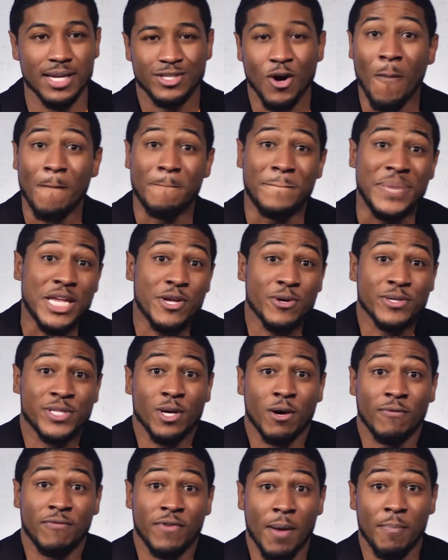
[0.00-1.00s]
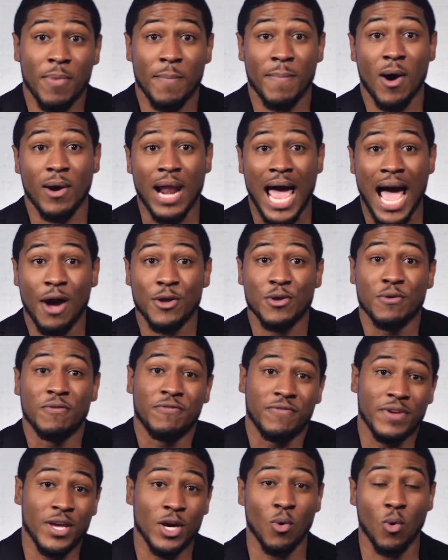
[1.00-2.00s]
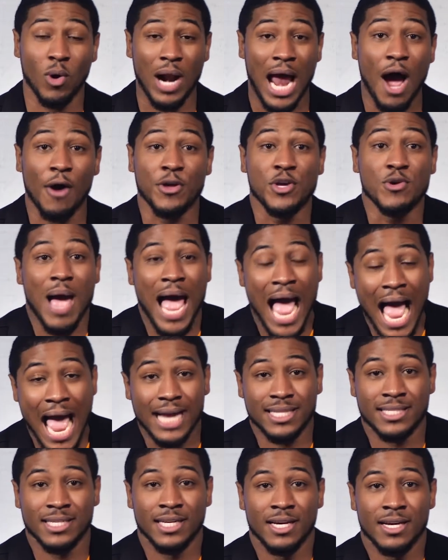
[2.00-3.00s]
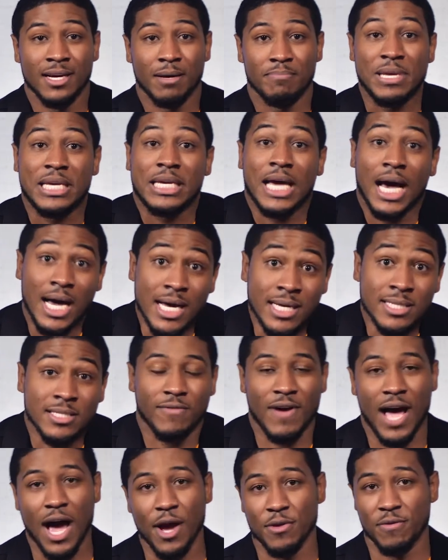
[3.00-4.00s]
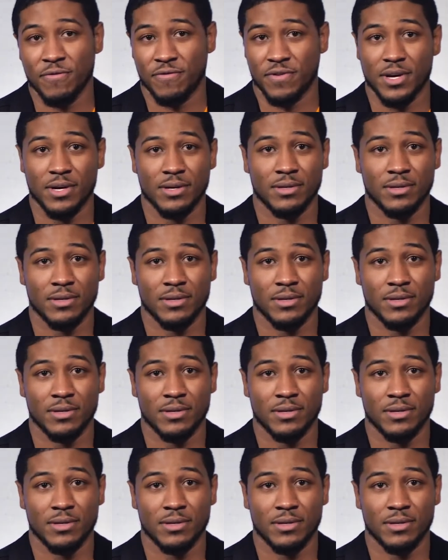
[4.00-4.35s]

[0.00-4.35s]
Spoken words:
Don't beat yourself up about how you feel or how you act because of how you feel.